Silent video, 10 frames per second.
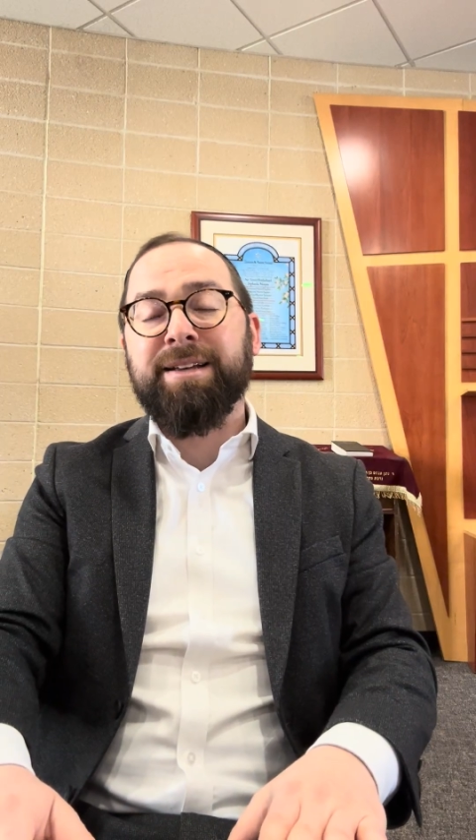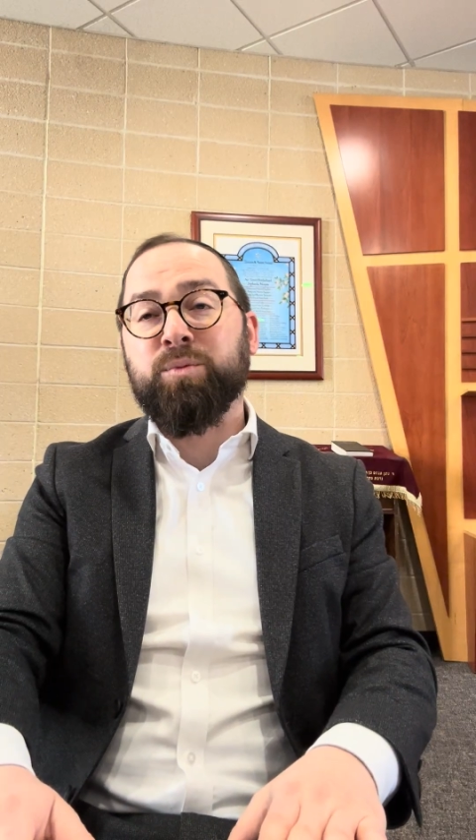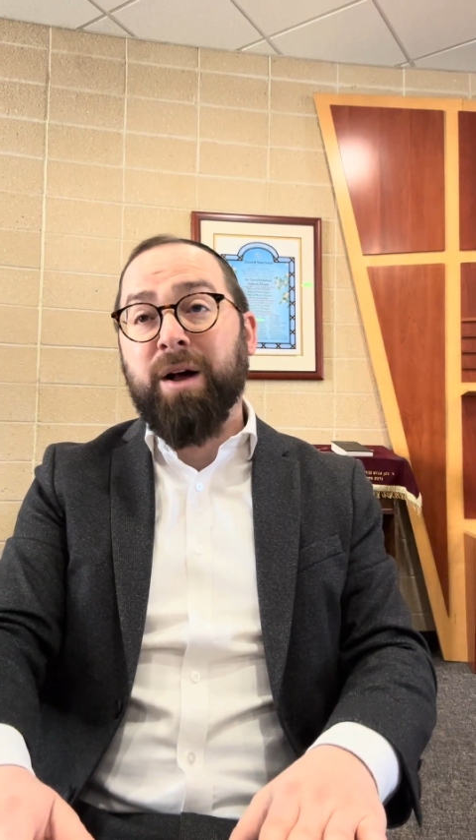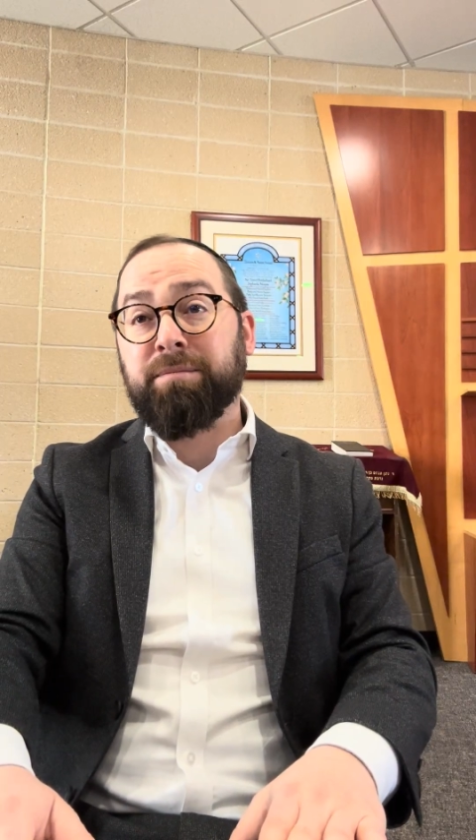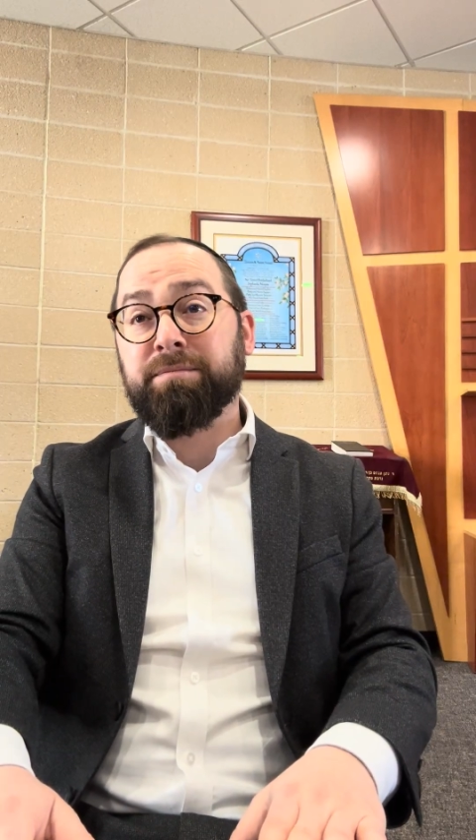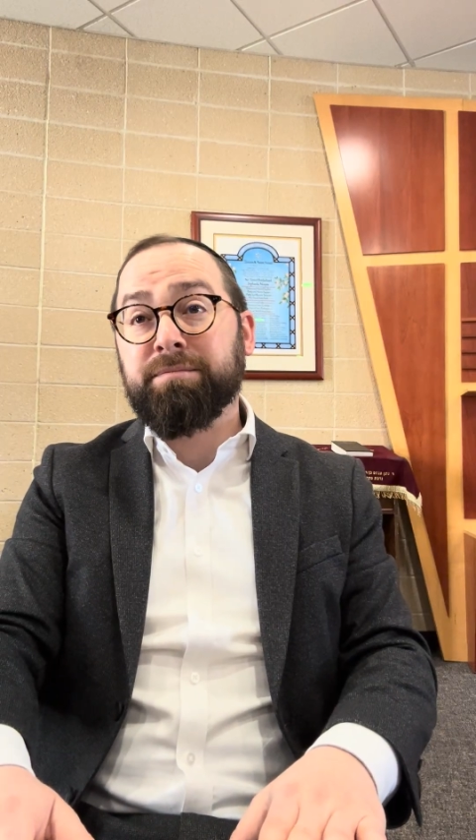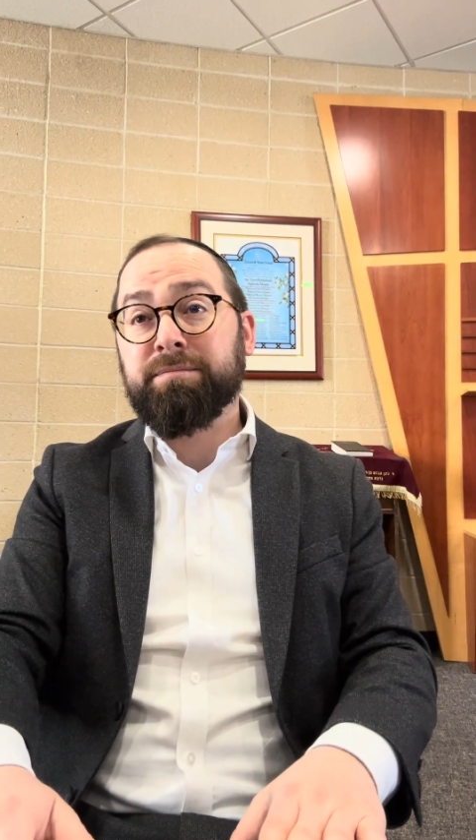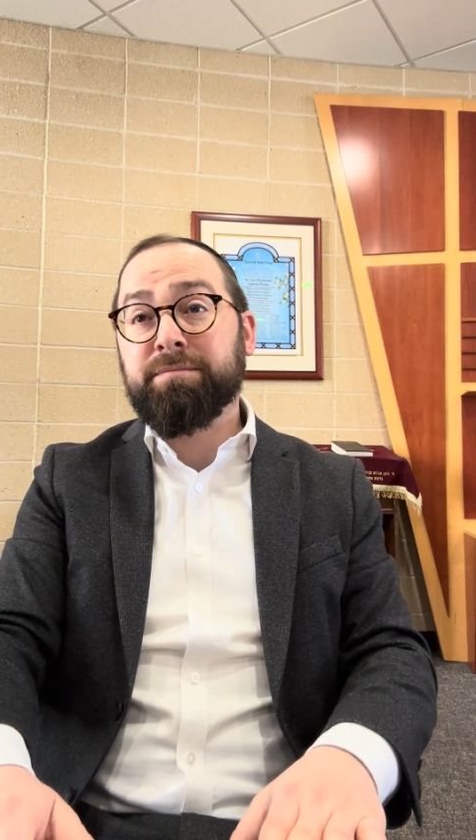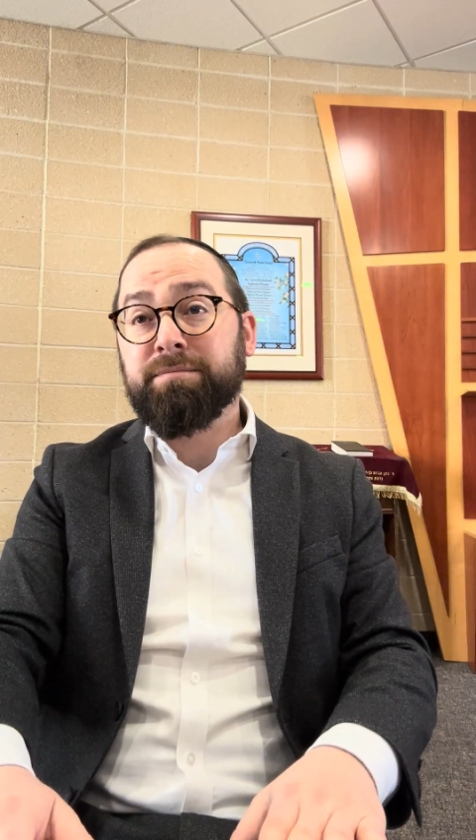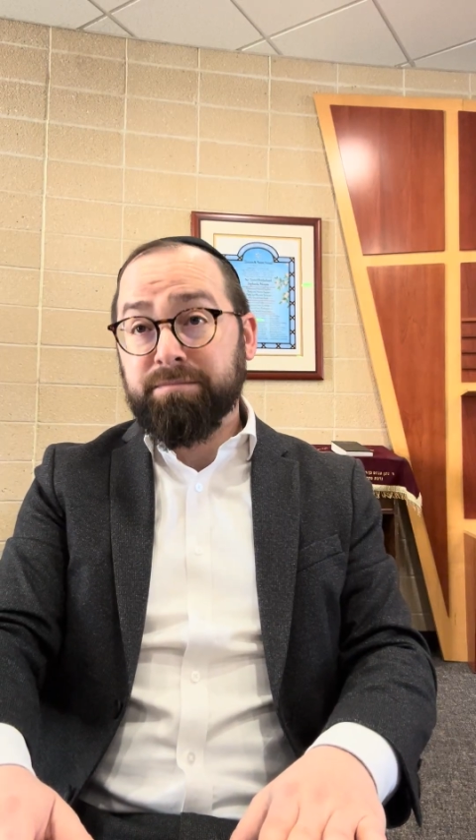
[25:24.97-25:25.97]
as well.
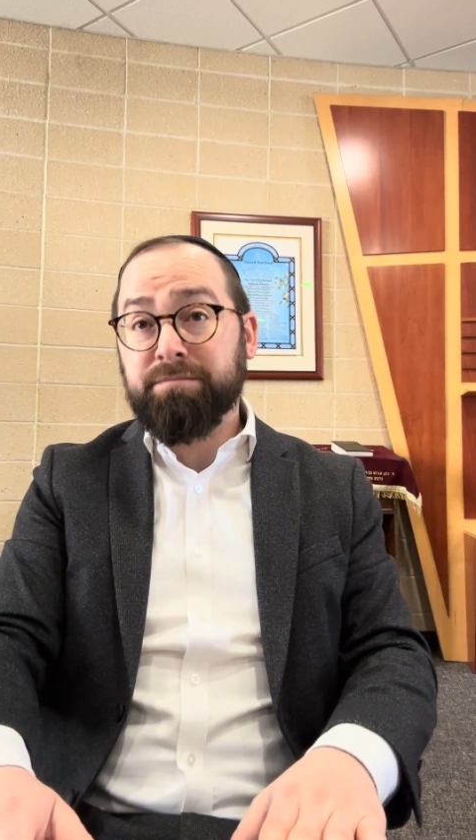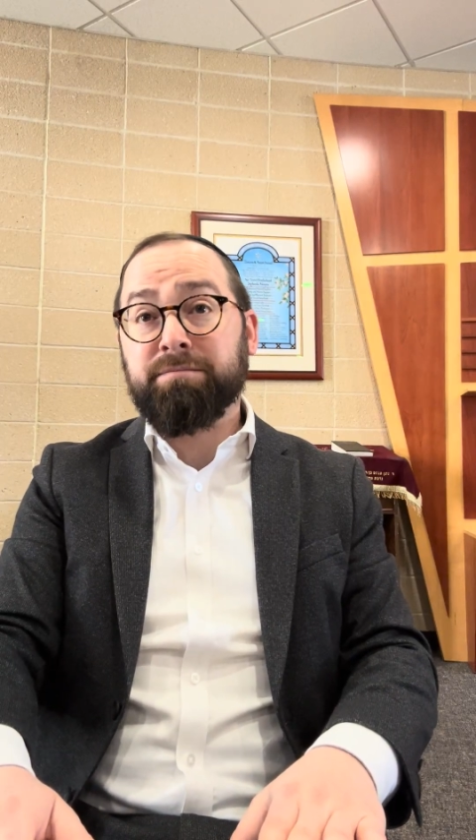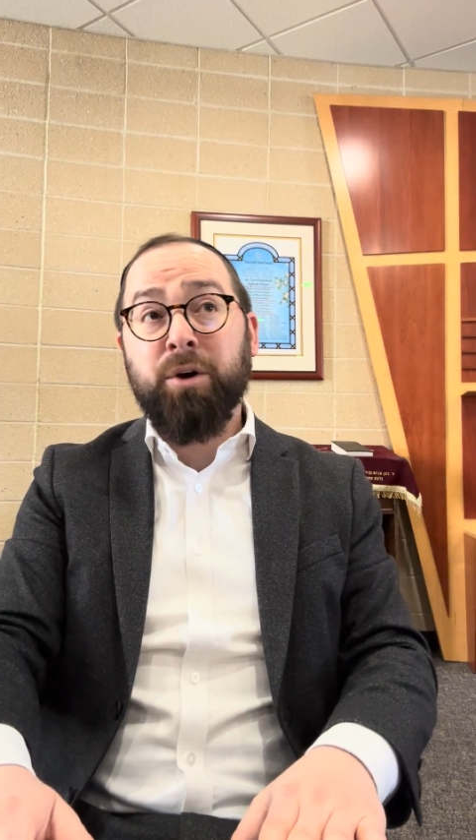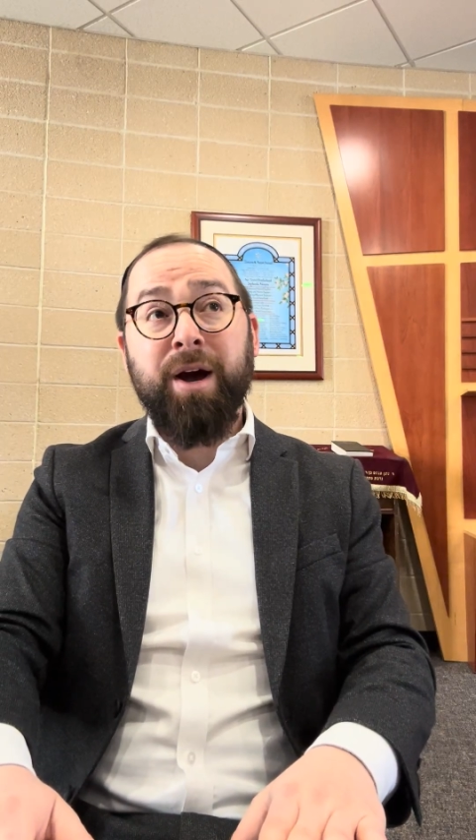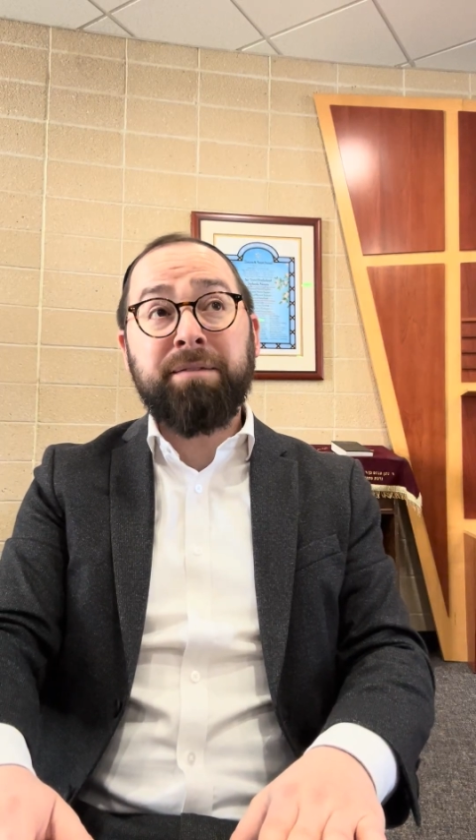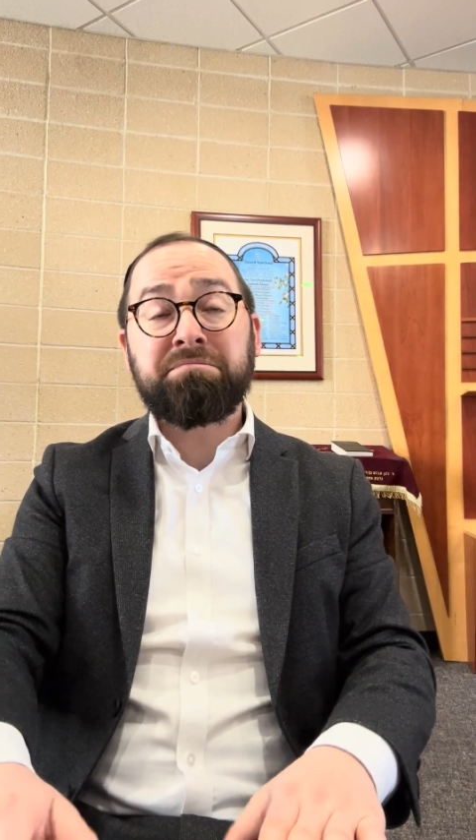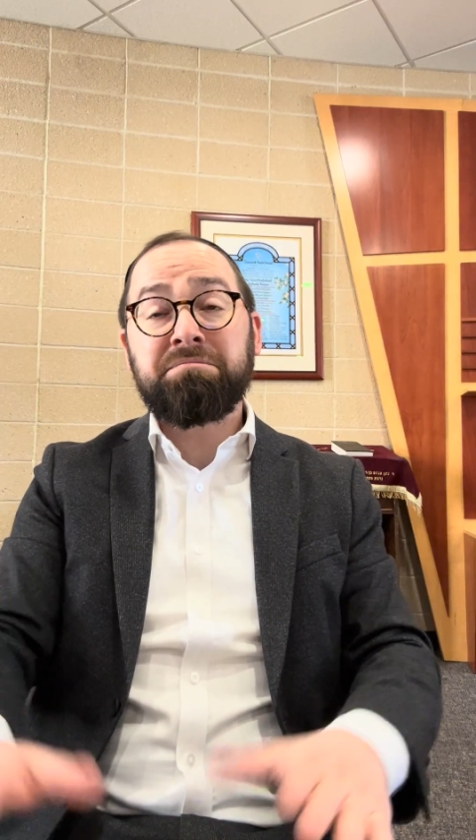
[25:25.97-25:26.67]
Okay?